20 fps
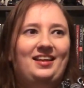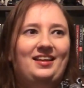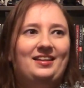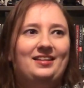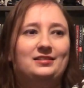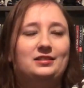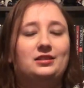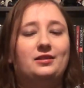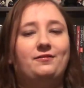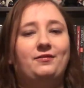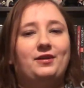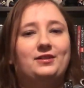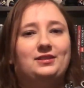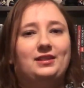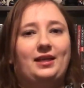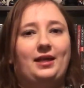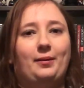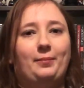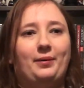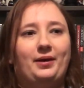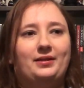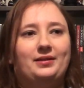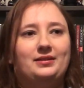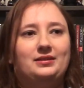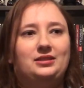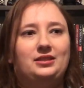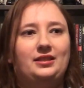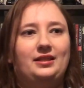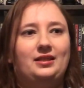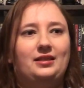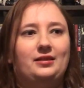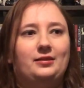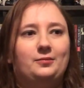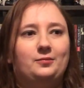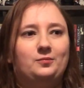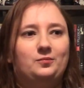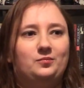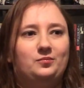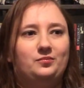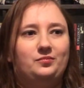this is the first thing I bought this
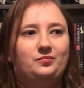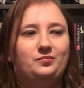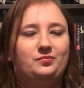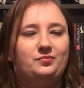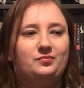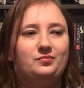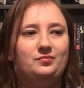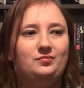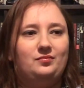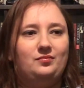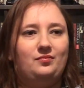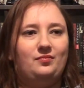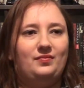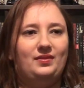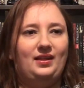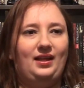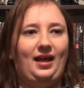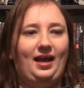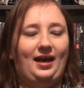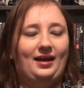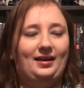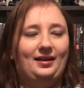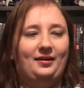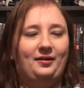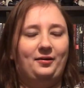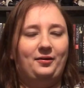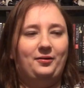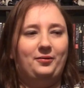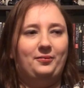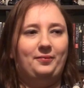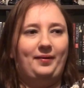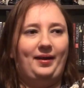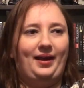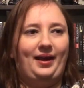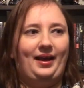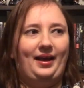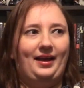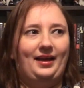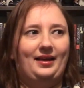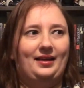year at Home,
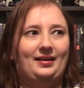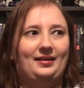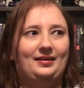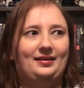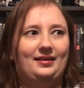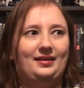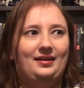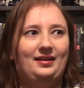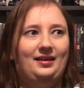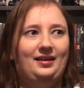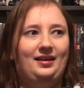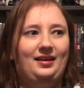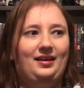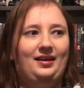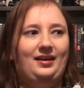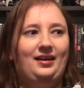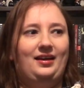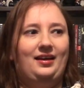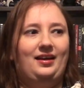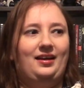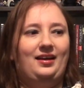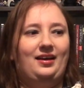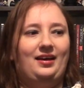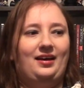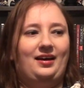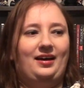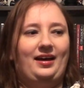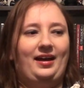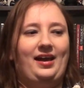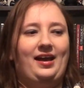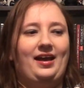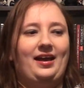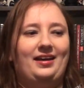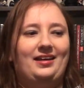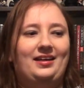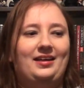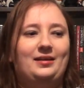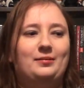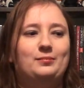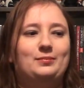and I had
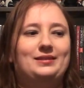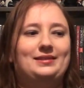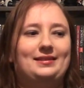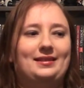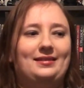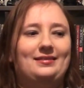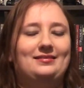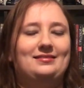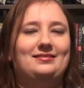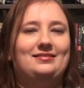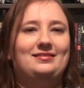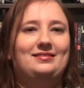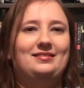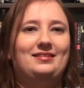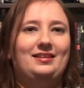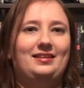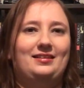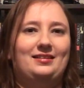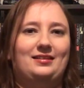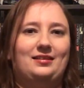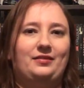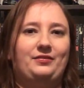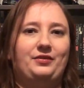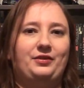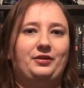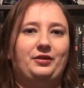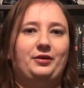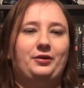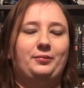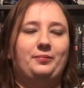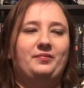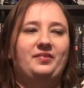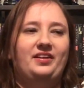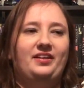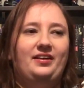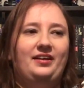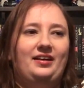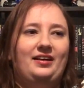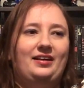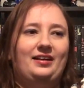him sitting in the living room,
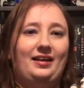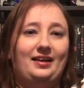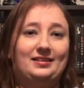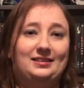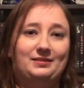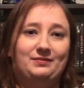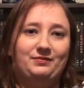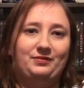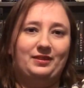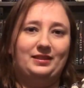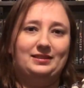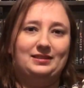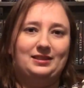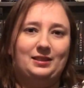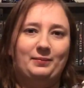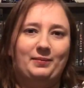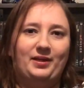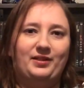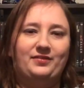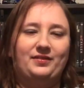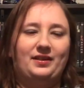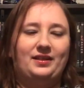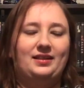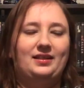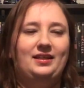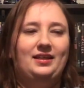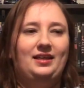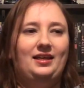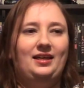and I had some friends come over,